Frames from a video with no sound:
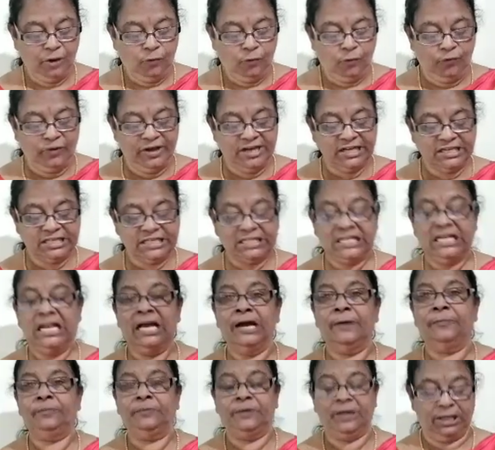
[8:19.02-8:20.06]
We
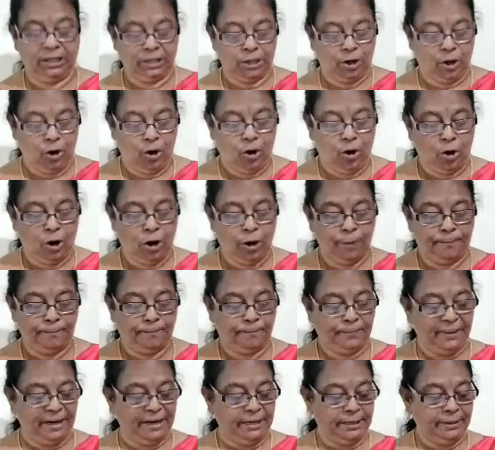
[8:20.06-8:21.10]
slept in the
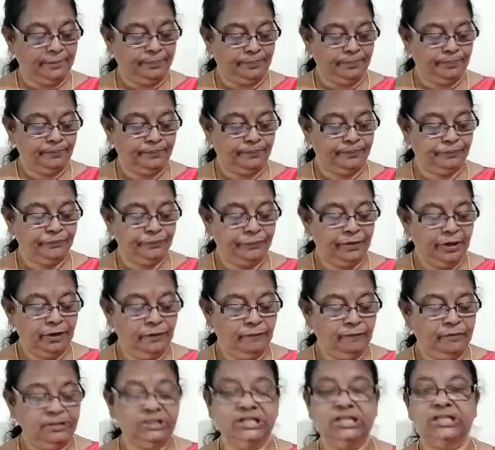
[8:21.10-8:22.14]
open.
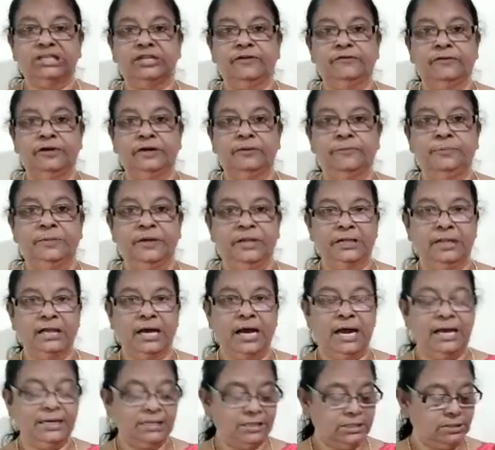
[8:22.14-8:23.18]
Which is the verb in
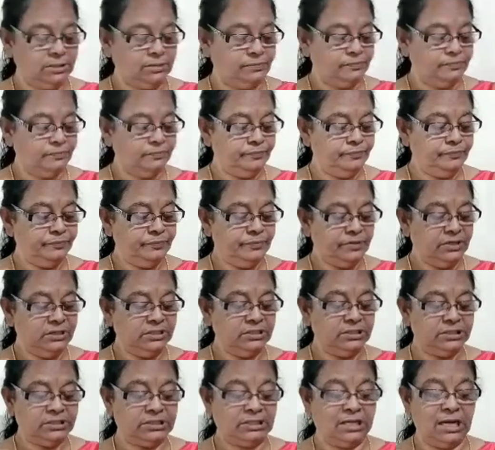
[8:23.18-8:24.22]
that?
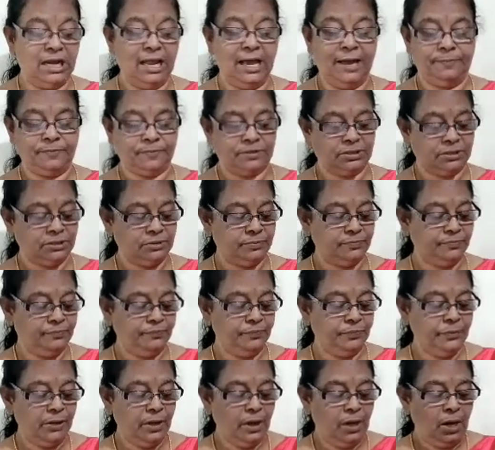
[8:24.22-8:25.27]
Slept.
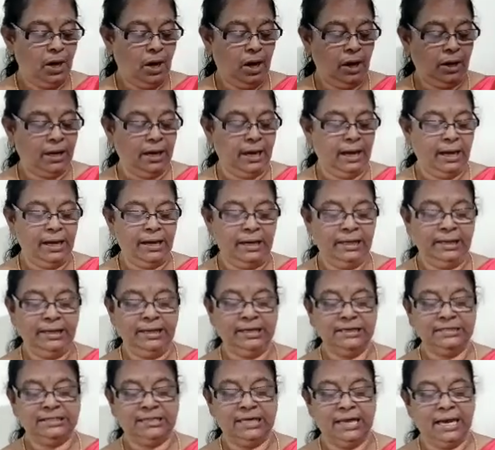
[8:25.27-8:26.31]
Okay. It
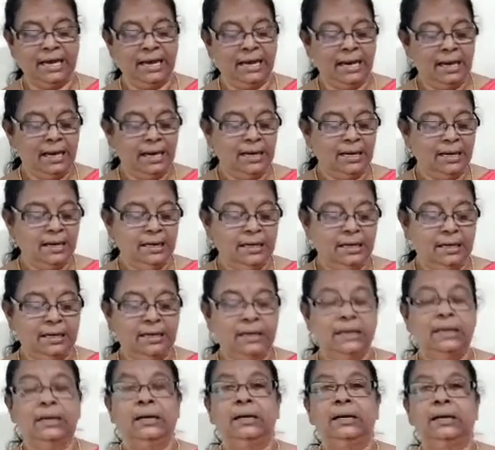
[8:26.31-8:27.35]
is a
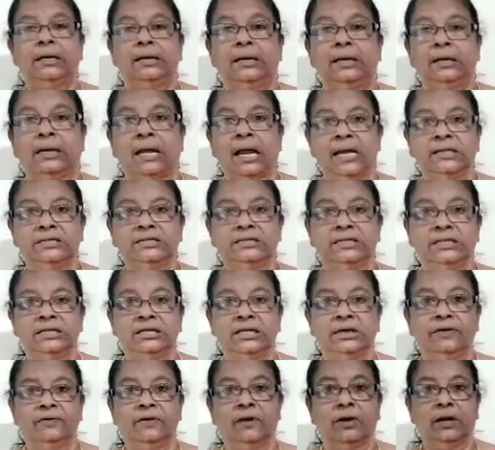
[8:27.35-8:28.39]

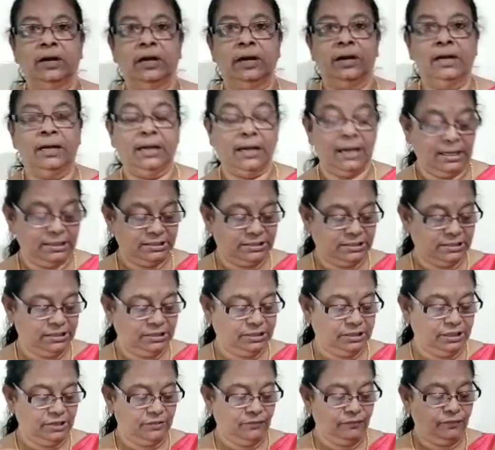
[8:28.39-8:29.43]
transitive or
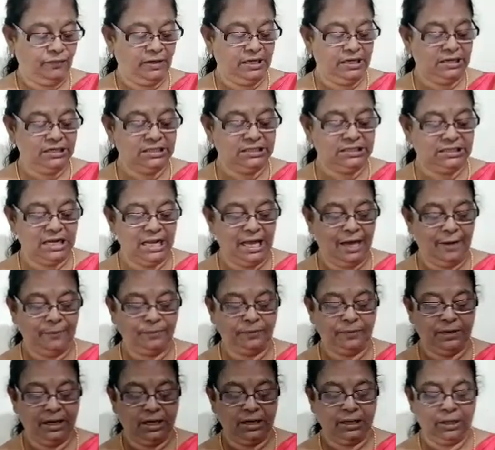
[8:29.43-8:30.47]
intransitive. We
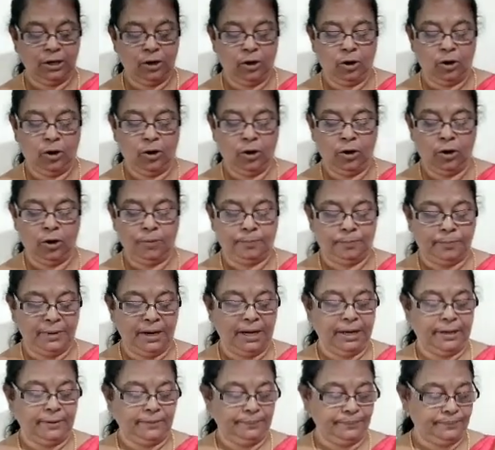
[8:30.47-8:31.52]
slept in the
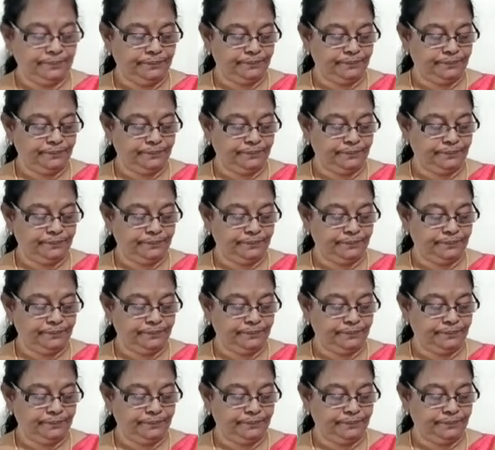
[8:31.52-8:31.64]
open.